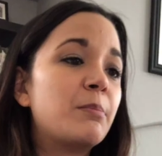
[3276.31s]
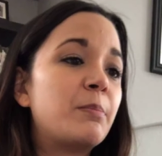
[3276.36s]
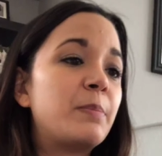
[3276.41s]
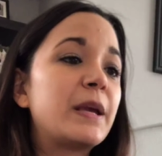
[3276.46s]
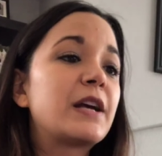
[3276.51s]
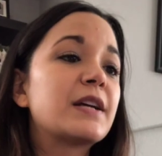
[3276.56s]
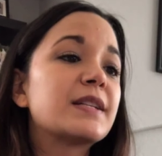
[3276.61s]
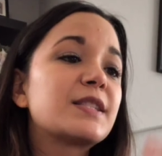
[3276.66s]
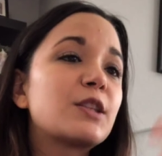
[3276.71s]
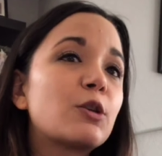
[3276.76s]

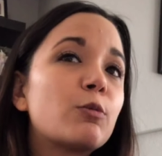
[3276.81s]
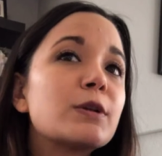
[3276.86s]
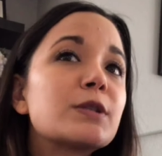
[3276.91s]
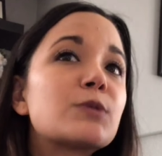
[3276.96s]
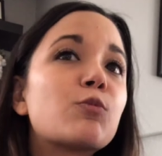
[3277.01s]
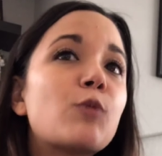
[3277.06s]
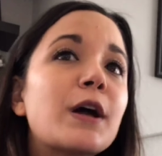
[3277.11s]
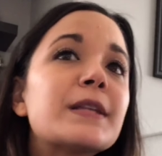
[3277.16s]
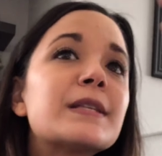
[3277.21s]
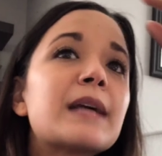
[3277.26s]
Because there was
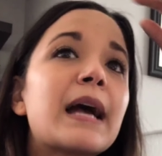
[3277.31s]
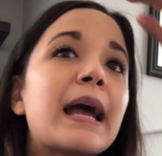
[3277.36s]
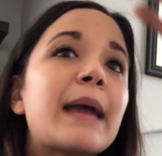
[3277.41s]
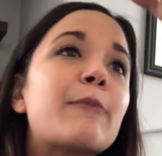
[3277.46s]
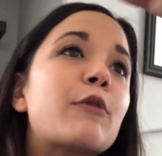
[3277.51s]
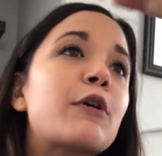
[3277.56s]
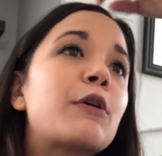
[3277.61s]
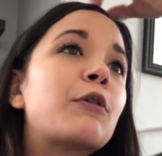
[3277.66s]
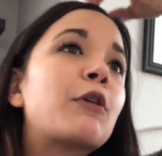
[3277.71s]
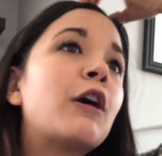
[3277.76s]
one
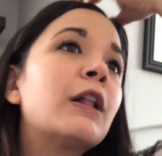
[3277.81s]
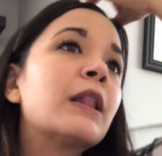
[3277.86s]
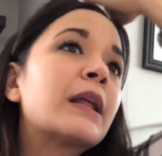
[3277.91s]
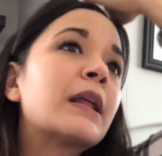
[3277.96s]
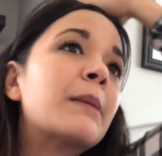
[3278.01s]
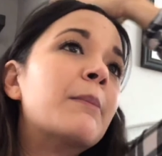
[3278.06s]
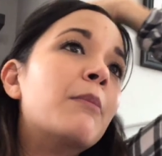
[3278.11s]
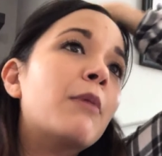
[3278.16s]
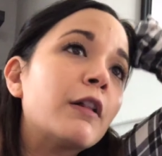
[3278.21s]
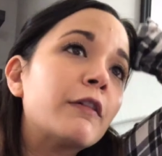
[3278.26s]
time we were all at
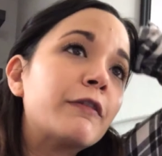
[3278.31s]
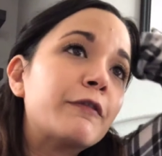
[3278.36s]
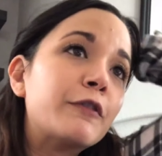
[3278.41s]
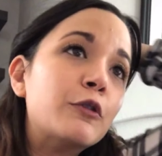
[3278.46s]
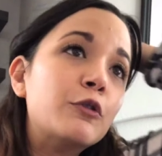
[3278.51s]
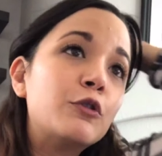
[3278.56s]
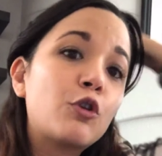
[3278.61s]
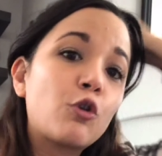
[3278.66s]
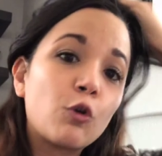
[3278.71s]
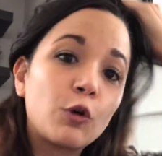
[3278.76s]
a mall
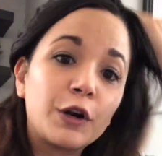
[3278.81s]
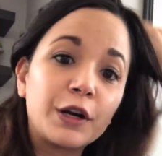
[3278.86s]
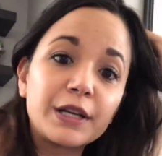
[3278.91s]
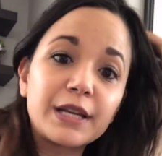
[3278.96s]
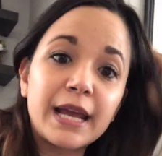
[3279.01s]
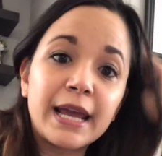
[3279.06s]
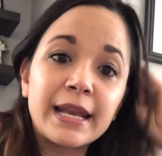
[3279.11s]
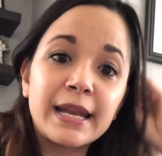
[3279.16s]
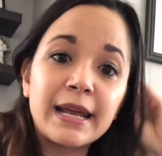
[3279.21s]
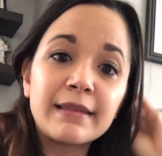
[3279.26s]
food court,
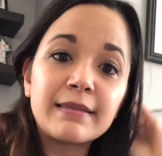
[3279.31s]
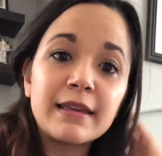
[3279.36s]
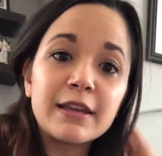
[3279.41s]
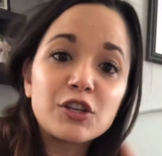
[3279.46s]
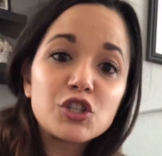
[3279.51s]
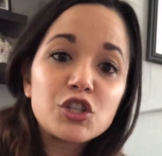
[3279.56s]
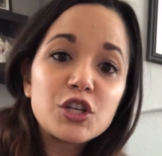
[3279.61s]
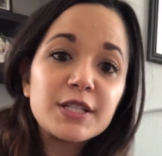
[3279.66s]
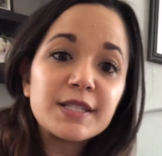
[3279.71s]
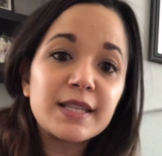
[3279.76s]
and I
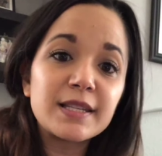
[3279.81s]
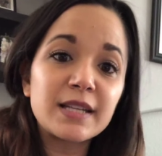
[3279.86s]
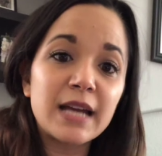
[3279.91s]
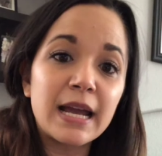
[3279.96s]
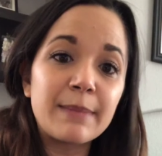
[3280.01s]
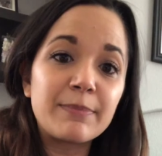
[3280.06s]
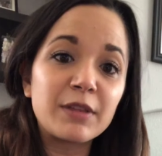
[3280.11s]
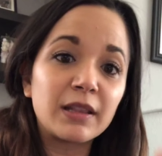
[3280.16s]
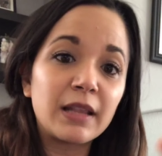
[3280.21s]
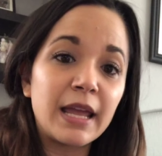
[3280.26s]
think she's the
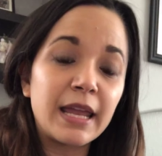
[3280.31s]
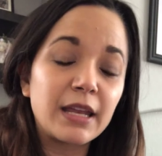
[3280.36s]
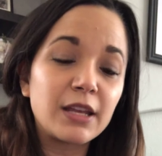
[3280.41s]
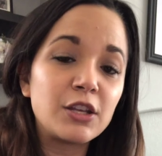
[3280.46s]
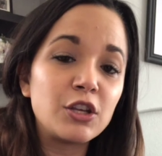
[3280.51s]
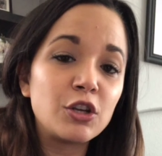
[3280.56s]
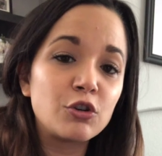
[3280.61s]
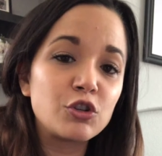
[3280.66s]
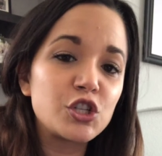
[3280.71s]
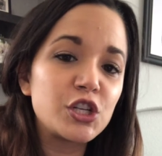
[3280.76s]
type that, like,
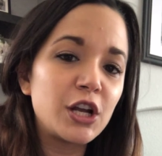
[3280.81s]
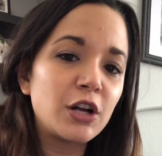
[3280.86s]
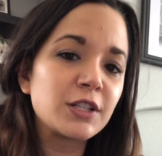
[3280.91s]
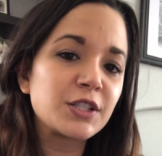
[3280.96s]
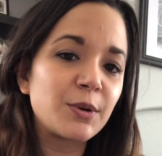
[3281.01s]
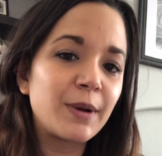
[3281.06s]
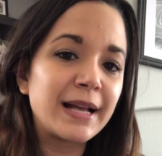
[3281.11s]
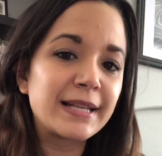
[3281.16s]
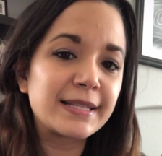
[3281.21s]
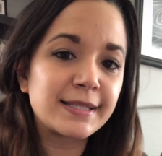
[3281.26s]
you know, she
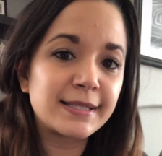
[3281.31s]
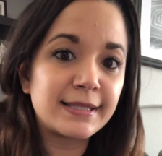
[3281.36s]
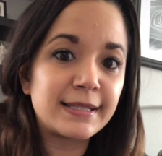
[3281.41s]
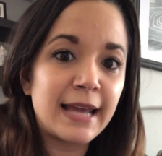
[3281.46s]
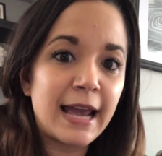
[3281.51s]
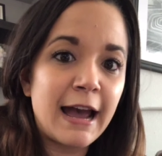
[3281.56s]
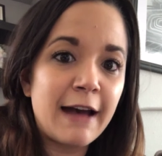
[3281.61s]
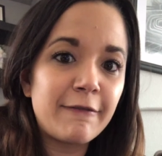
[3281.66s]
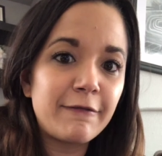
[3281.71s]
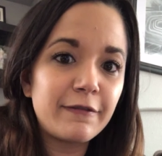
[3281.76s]
also has
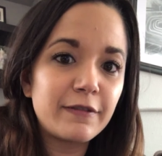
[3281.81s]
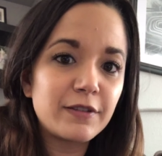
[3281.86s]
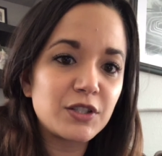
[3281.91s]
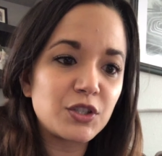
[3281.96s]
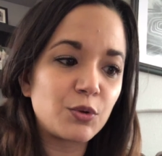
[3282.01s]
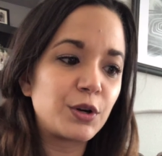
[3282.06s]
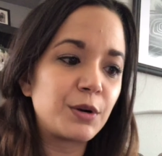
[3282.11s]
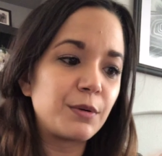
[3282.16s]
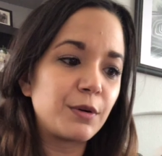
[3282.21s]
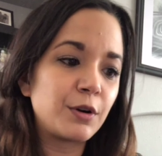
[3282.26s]
staff,
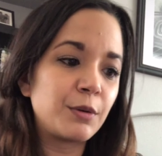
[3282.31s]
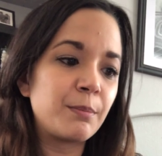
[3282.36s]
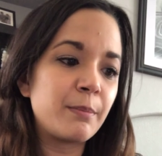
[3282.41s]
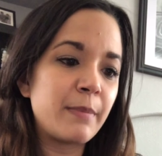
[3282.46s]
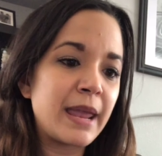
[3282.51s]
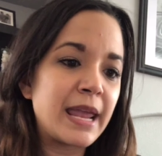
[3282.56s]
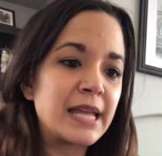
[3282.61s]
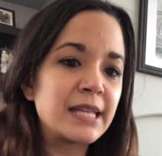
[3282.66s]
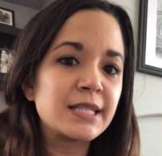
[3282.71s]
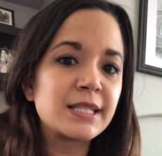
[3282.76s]
so her
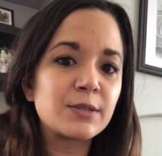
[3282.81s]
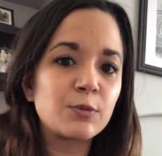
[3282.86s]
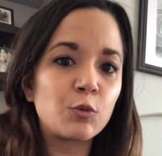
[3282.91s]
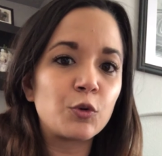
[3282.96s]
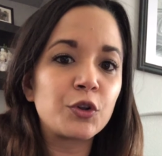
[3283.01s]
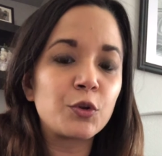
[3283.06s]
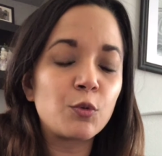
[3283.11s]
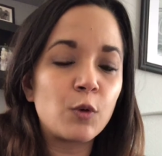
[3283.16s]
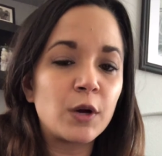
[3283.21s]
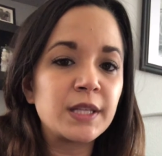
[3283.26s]
maids
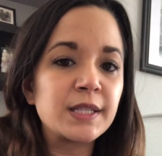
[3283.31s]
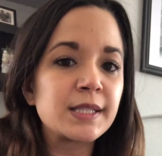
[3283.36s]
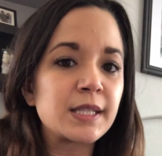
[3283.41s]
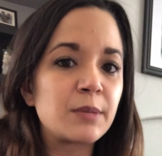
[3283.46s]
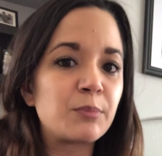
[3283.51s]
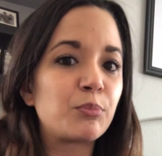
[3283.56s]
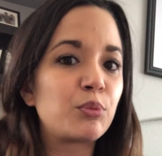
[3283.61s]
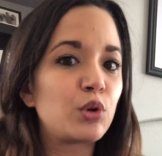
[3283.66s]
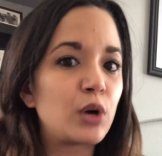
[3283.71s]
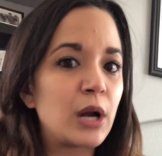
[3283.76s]
were the ones
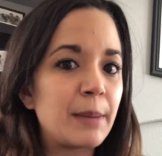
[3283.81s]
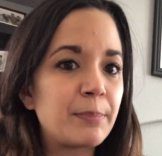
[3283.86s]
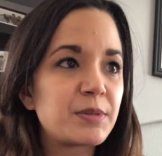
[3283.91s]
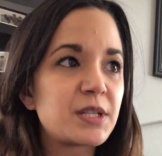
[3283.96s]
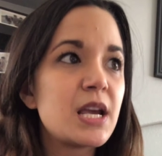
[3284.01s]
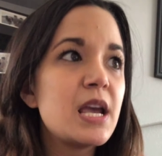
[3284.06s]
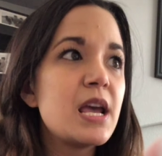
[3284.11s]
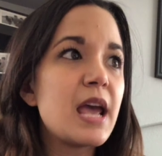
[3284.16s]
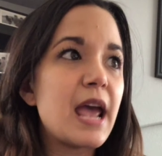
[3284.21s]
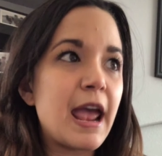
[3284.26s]
that prepped
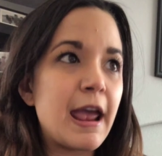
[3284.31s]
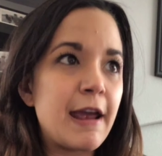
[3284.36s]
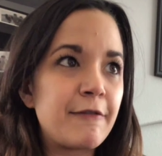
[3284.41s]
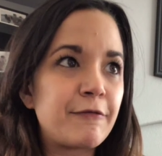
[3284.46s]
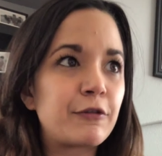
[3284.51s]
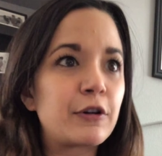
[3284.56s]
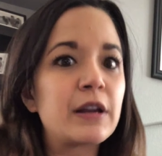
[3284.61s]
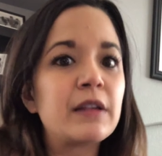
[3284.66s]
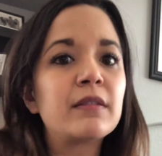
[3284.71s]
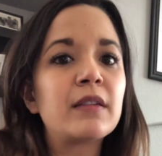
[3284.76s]

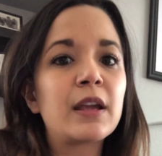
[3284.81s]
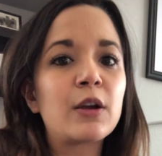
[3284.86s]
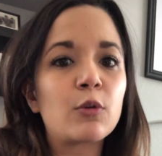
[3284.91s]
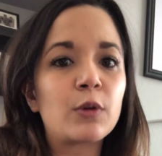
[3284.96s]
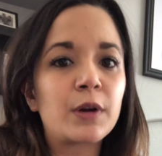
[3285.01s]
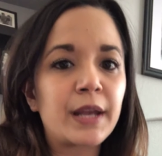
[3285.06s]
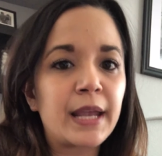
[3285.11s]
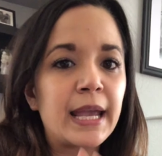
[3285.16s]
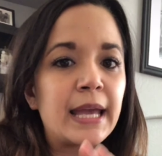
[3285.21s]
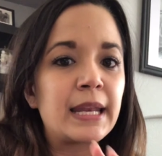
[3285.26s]
everything
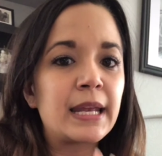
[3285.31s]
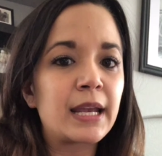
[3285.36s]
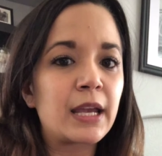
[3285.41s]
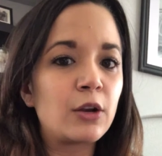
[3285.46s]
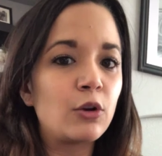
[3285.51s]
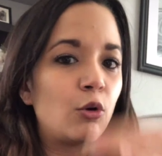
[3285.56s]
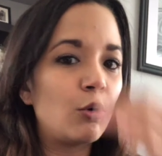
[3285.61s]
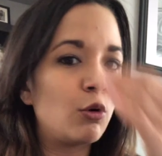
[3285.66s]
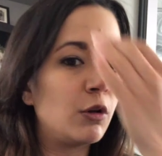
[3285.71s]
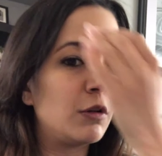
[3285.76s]
organic
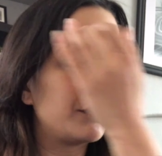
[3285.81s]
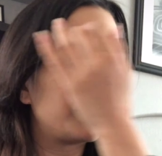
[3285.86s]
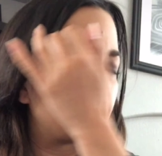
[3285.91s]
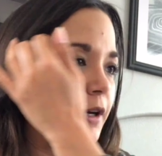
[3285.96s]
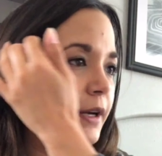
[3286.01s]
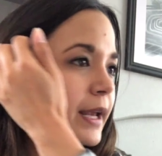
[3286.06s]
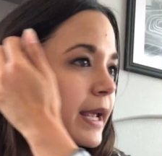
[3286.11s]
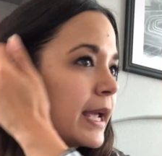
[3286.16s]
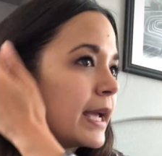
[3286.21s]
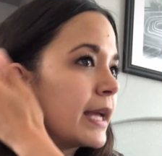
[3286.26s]
and whole for
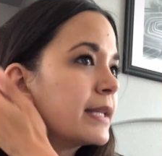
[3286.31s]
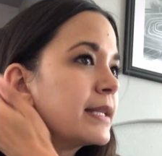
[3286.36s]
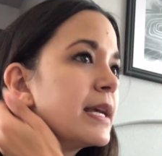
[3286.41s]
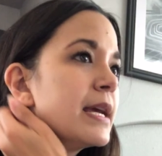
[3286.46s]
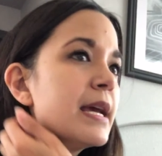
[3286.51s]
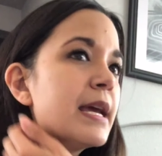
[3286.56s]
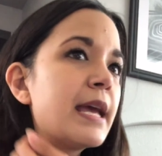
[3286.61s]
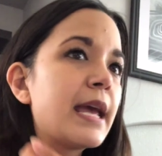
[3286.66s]
her kid.